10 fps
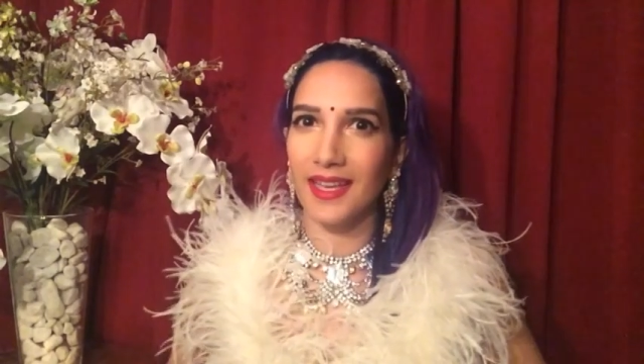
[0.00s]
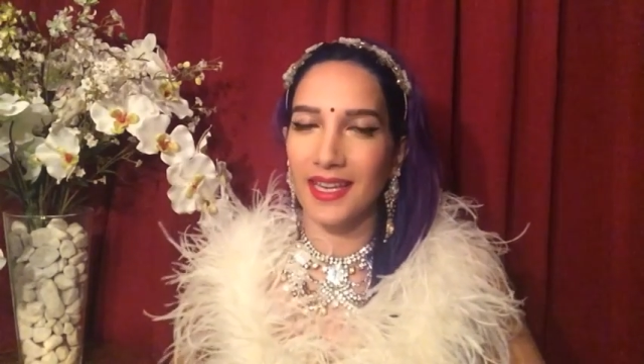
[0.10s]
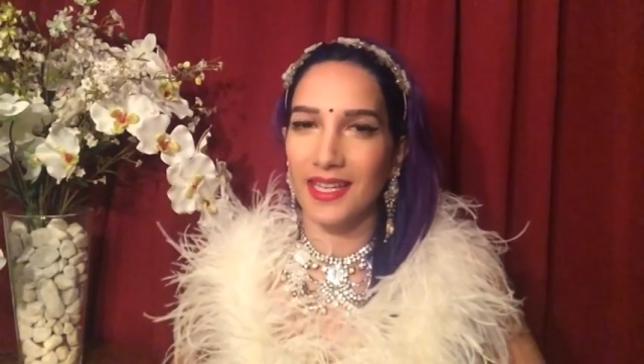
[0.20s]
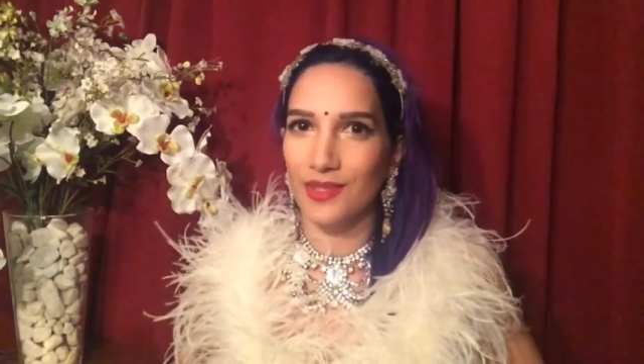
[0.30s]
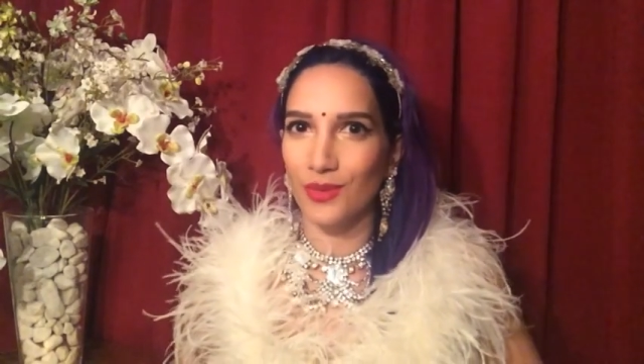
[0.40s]

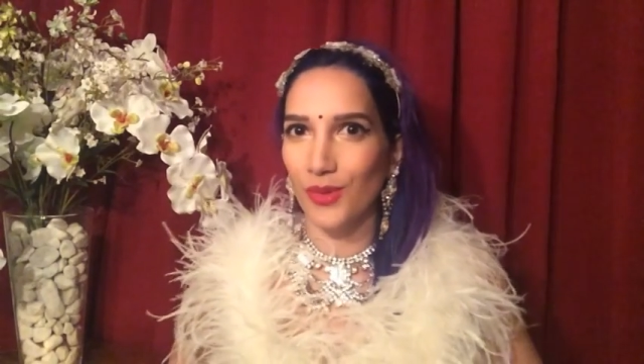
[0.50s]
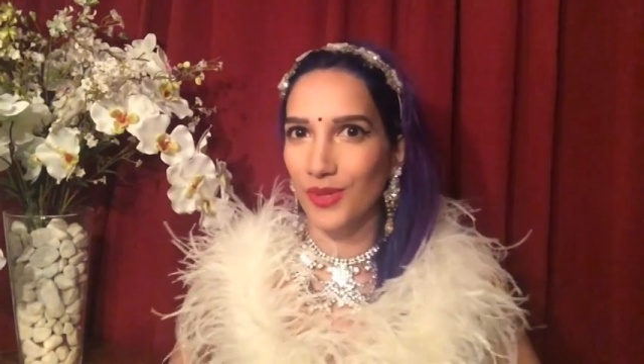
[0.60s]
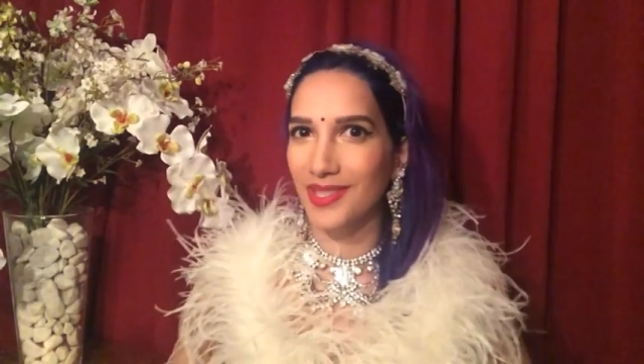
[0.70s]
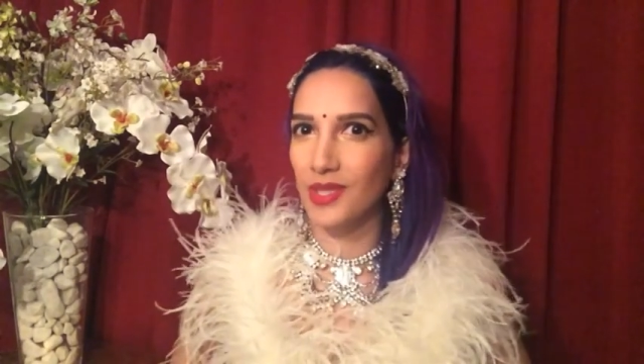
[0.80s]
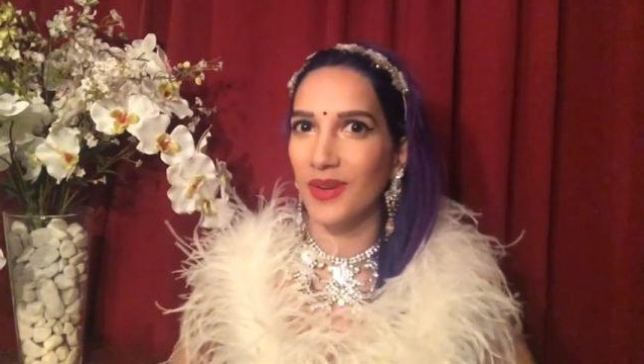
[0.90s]
that is
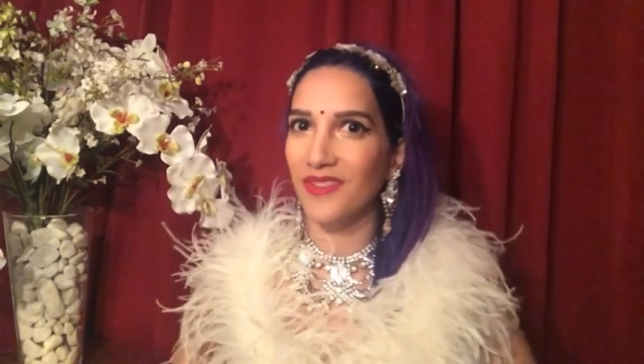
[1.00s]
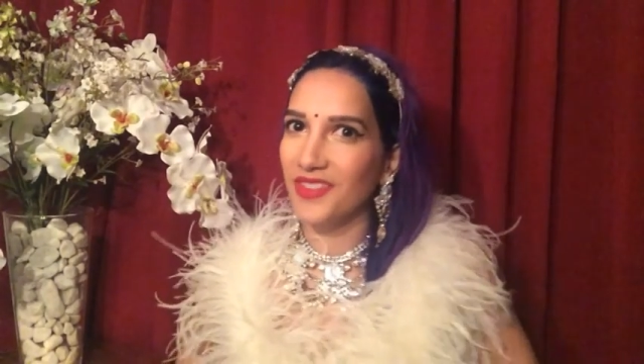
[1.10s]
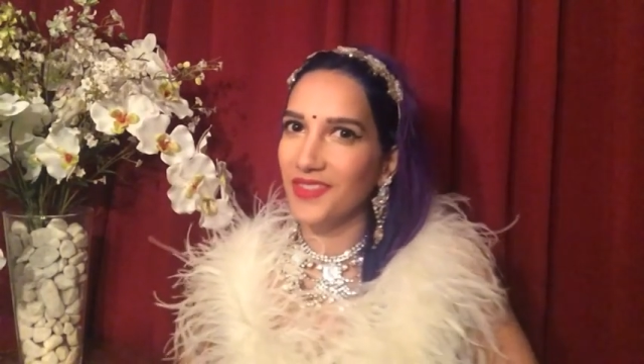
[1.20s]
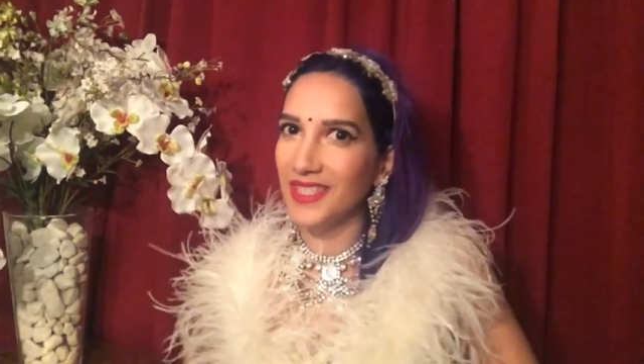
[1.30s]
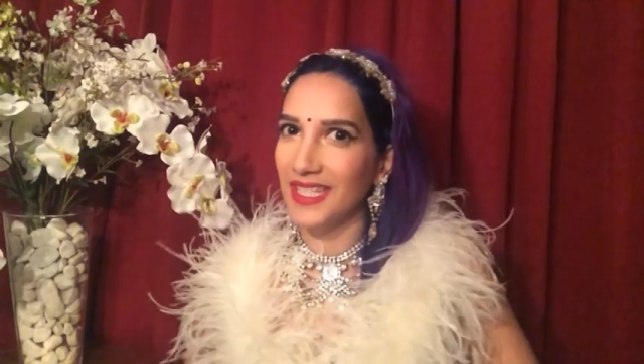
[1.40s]
August
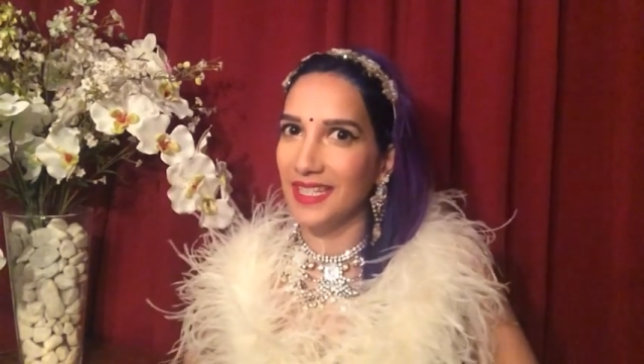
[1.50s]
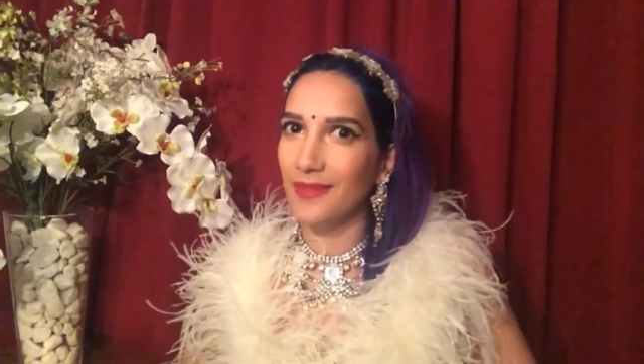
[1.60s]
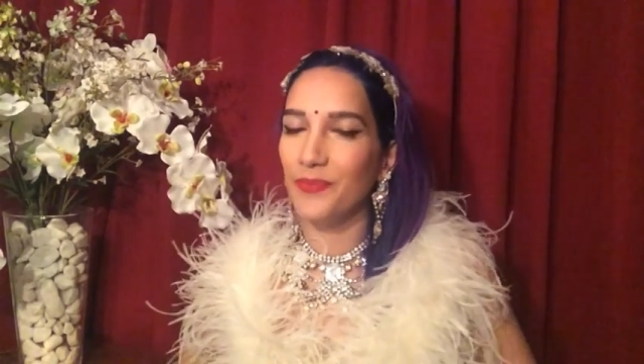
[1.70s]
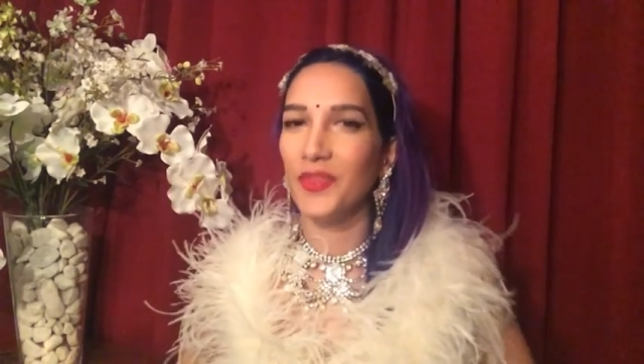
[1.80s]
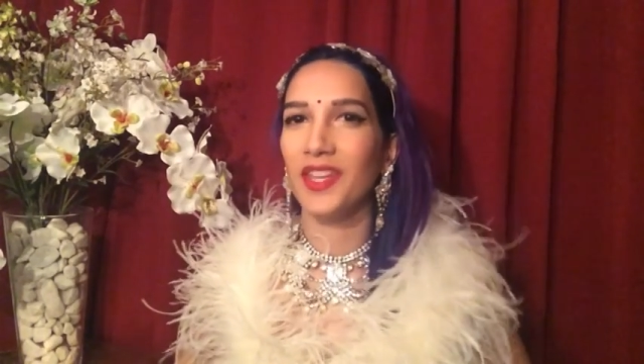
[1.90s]
2015,